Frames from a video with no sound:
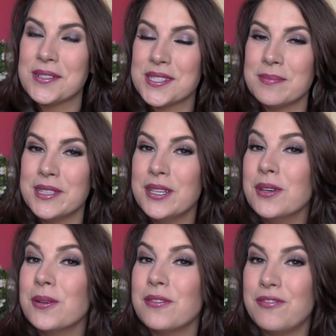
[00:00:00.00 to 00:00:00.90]
some
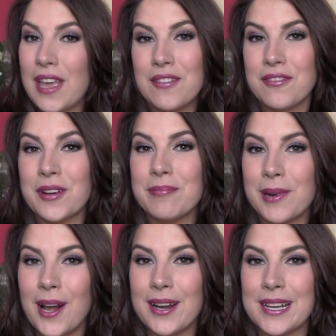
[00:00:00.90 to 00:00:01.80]
new favorite
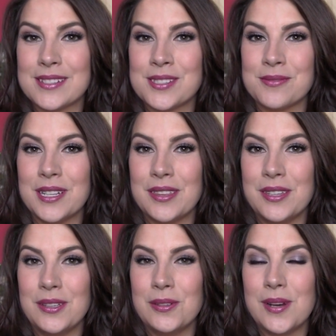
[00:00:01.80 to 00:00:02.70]
products with
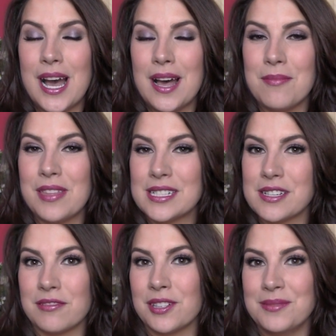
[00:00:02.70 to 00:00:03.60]
you, um, things
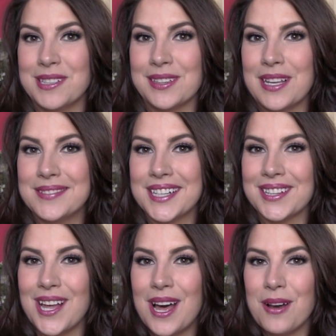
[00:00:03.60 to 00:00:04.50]
I've really been loving a
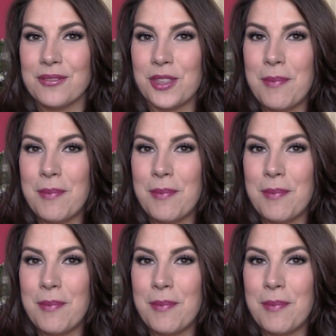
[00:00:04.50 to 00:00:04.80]
lot over